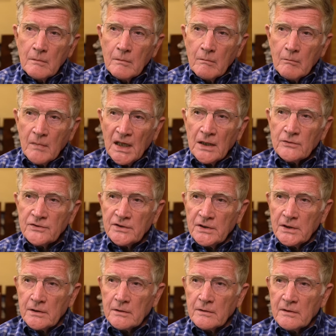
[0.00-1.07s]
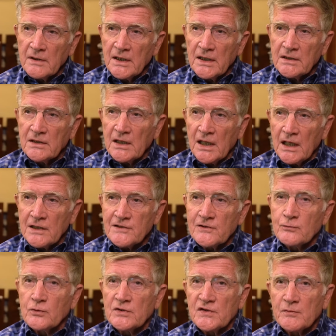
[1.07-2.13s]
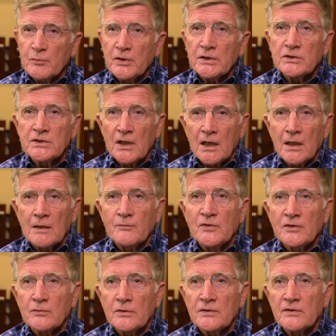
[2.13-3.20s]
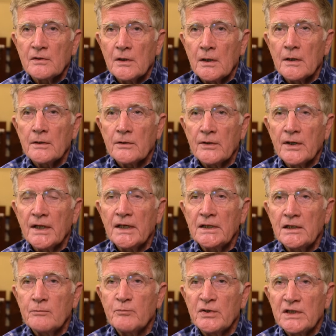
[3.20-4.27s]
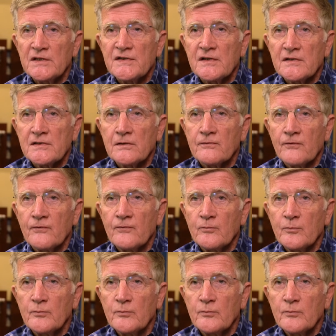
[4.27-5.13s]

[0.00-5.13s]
Mounting that cast was a big job. There was 180 pieces of